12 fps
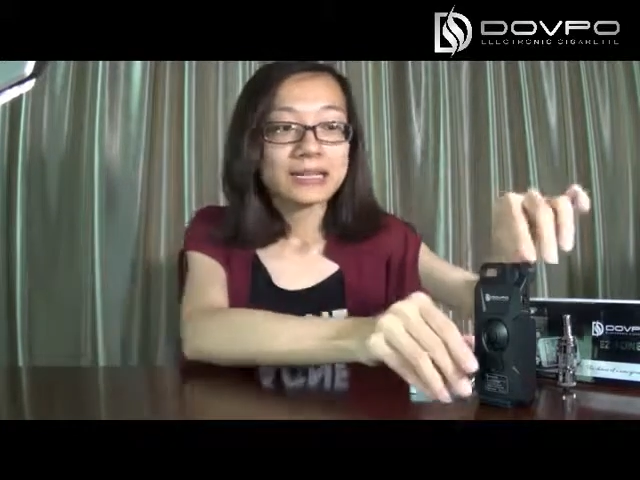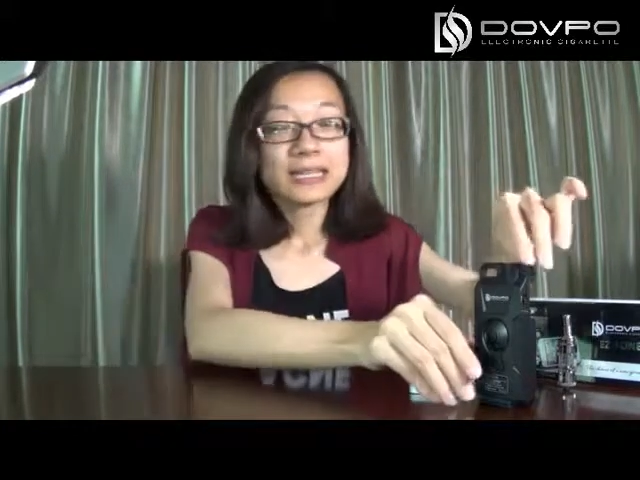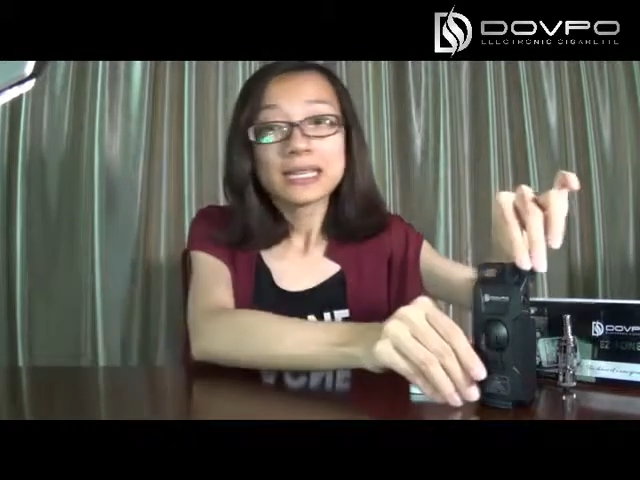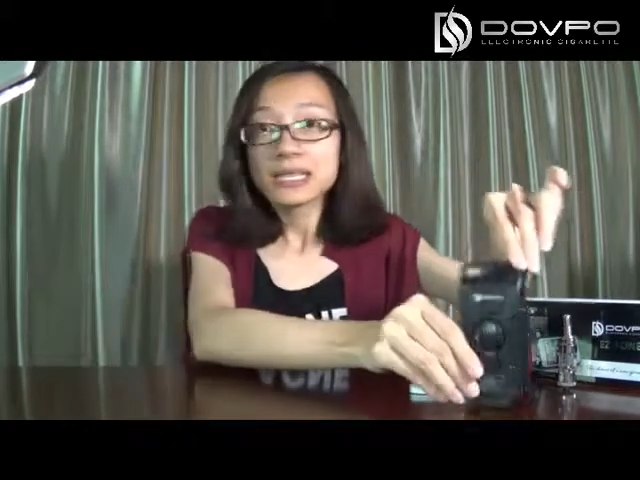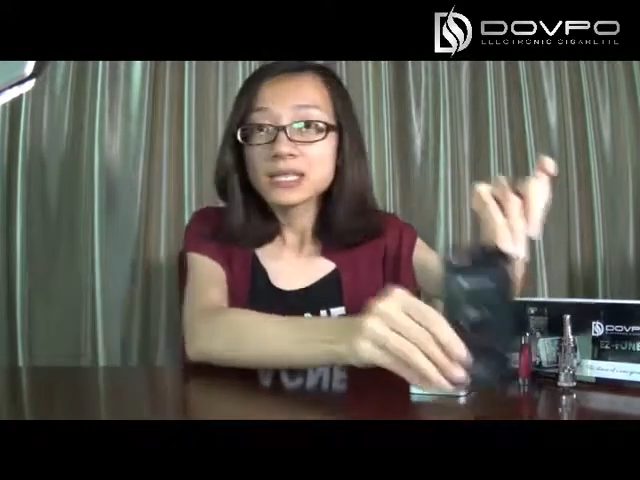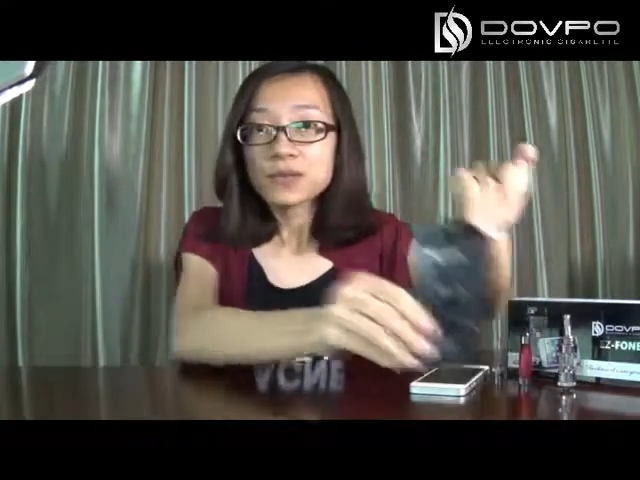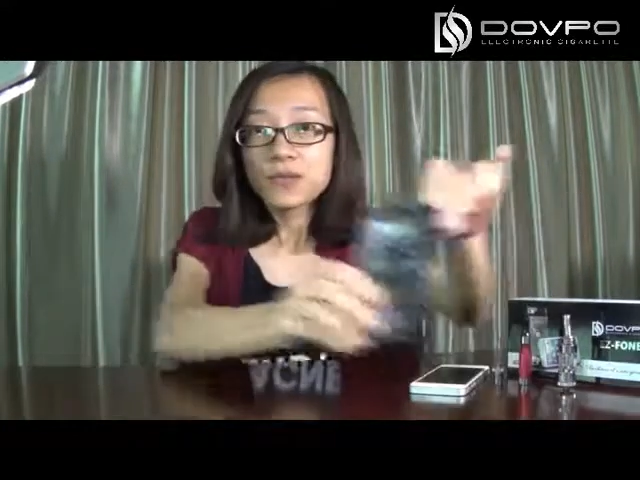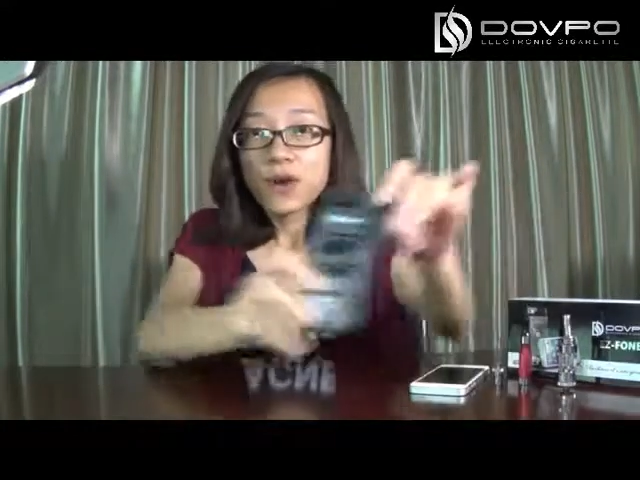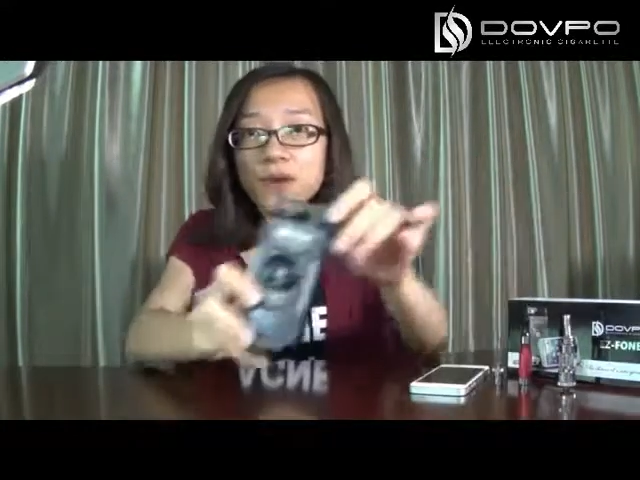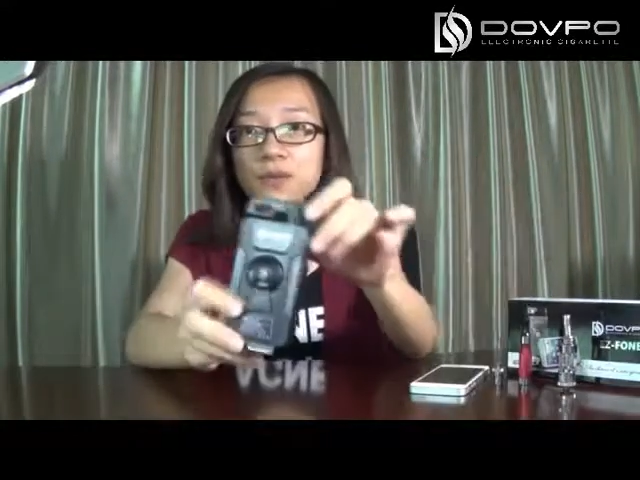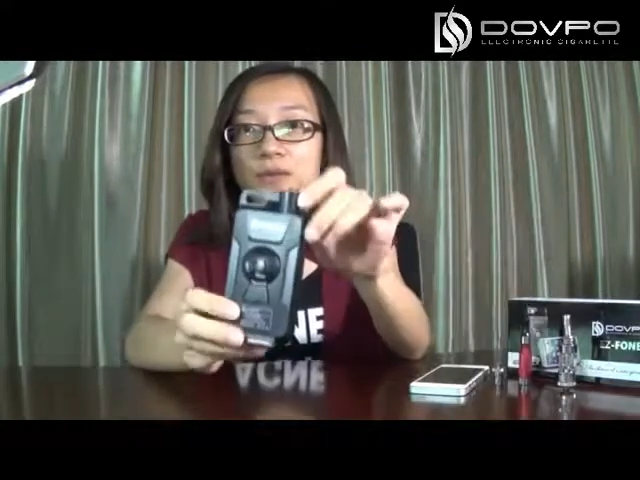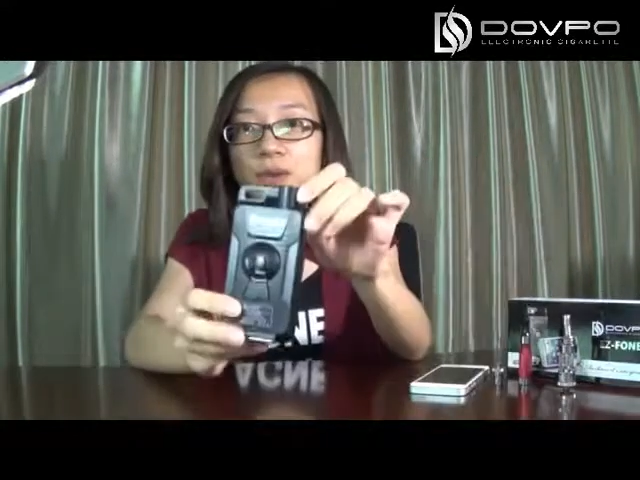The S
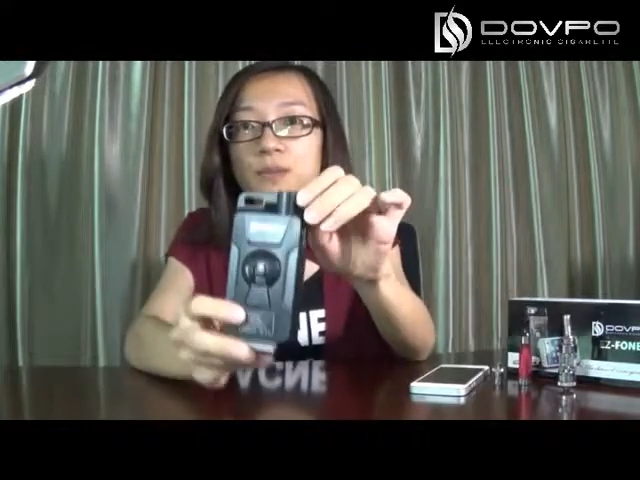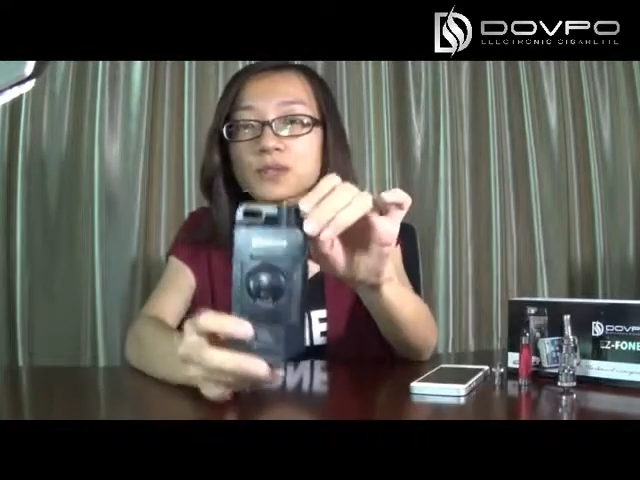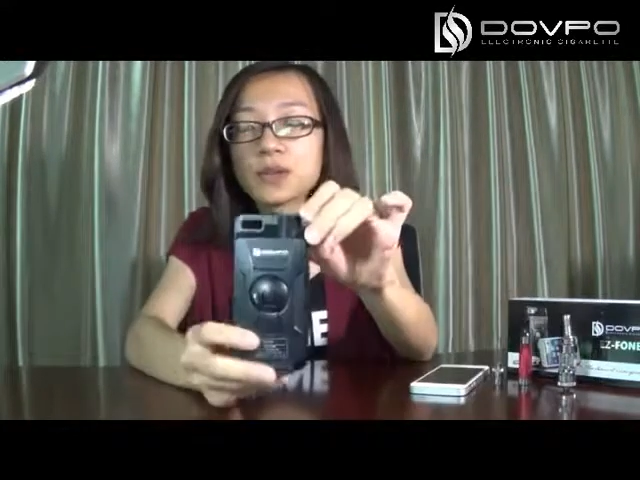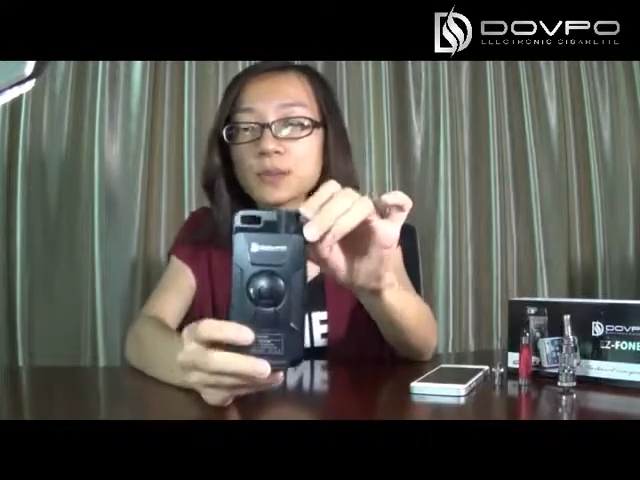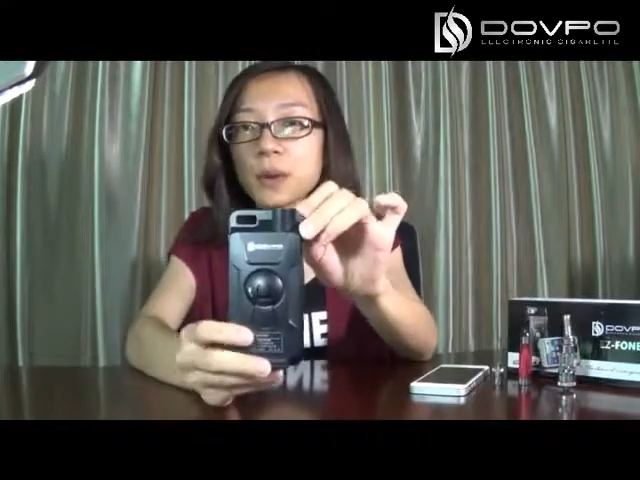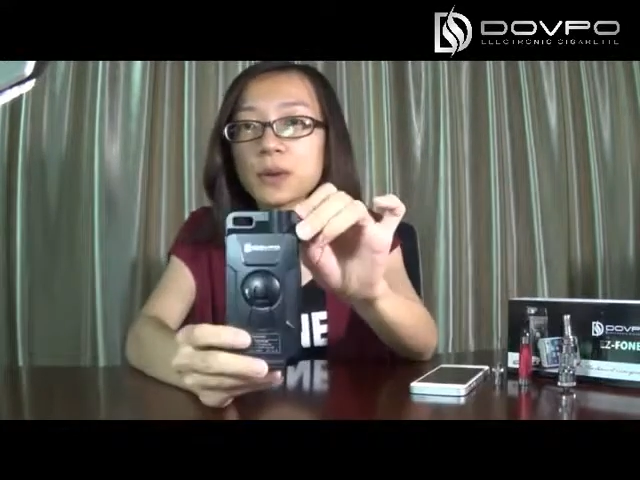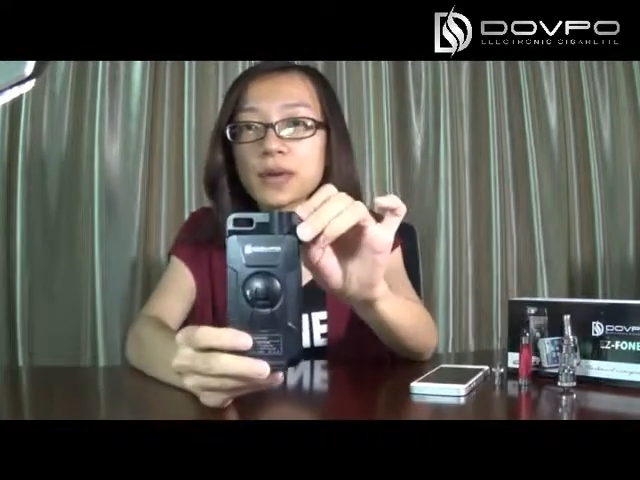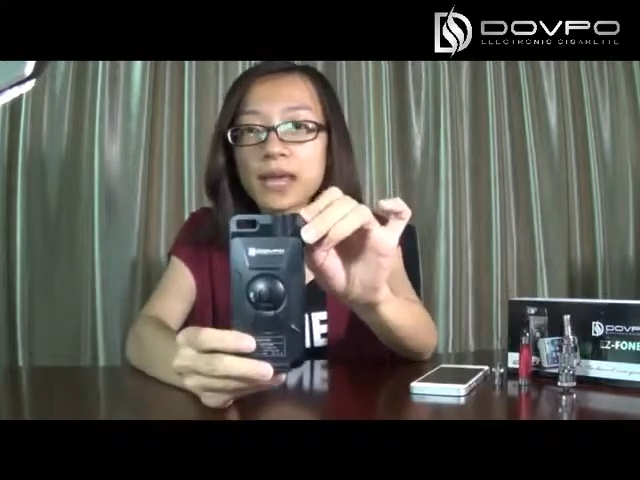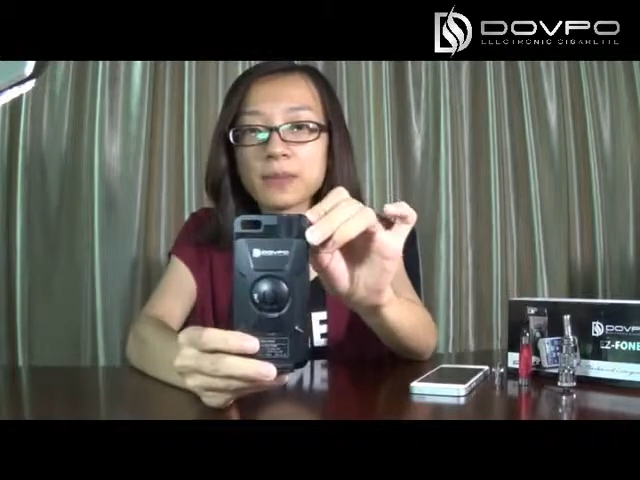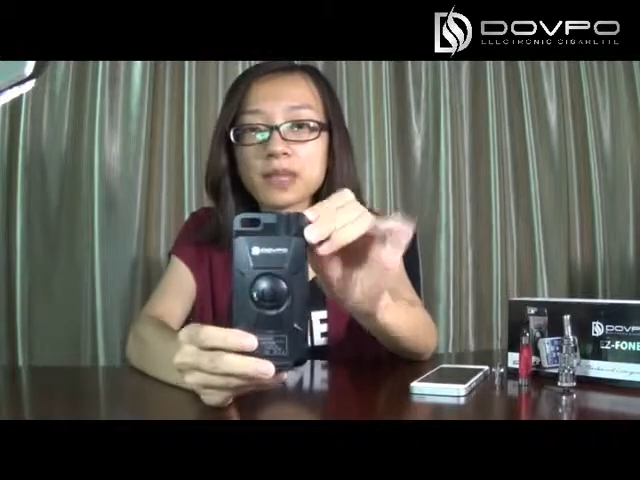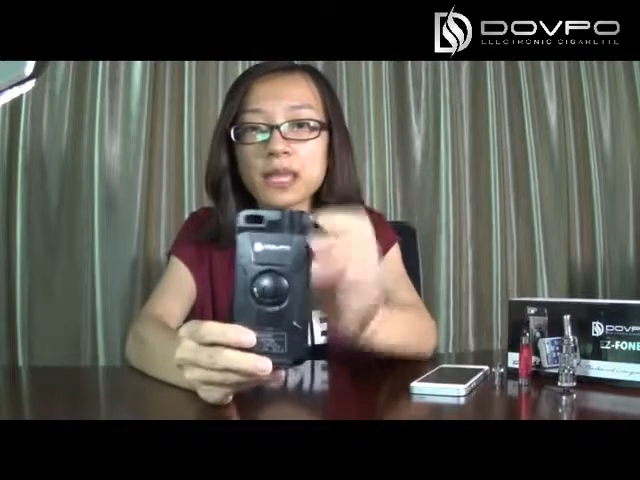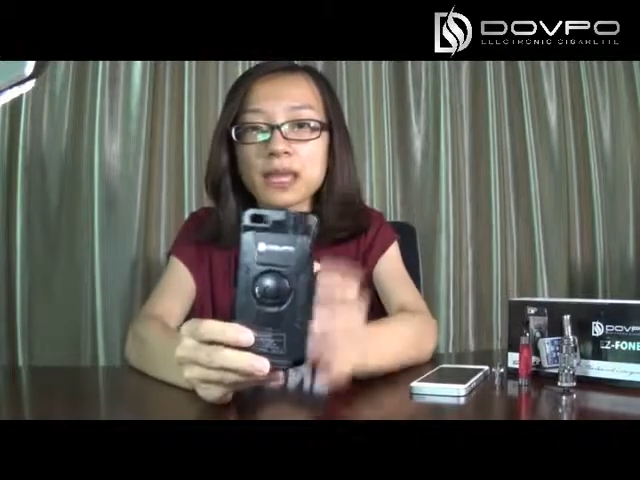phone from Dovpo
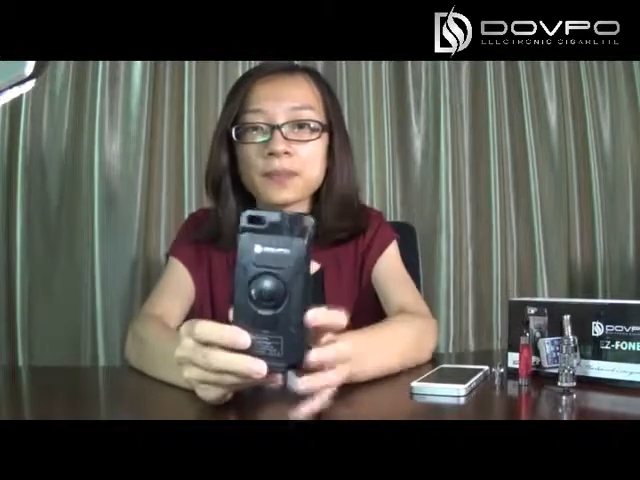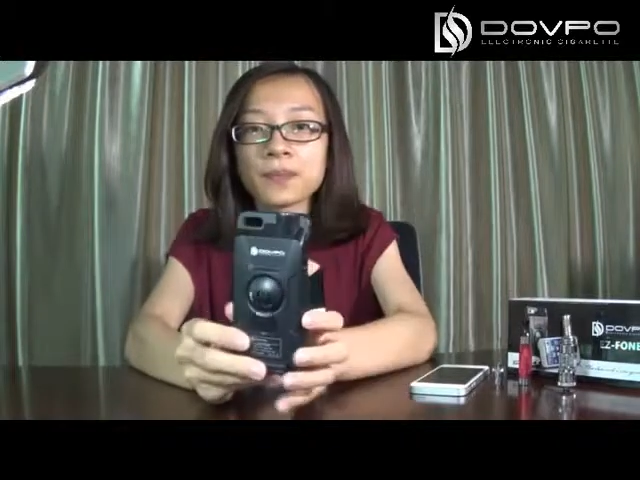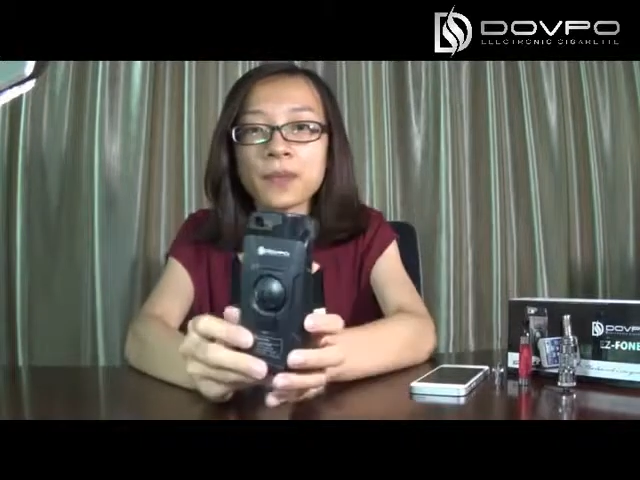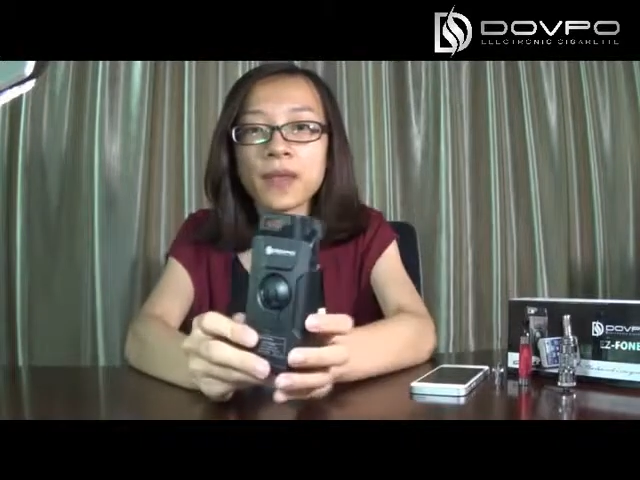Company,